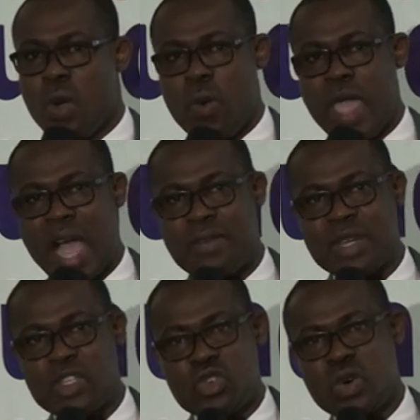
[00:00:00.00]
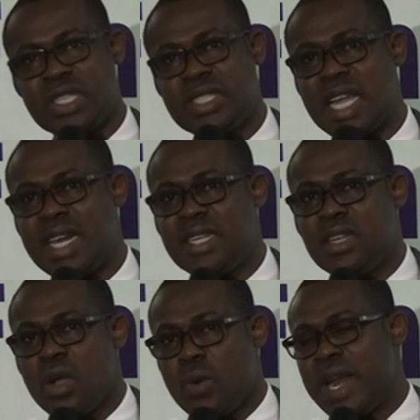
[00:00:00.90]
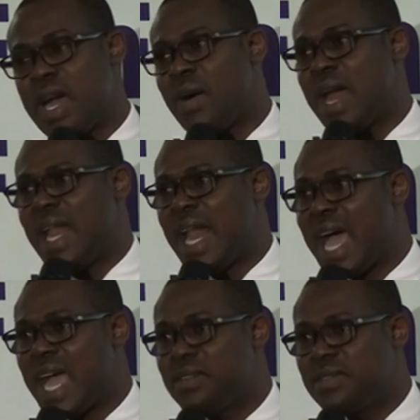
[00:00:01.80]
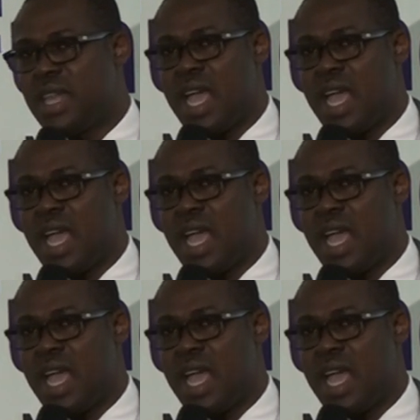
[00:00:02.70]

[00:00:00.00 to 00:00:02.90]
we have entrusted with our lives,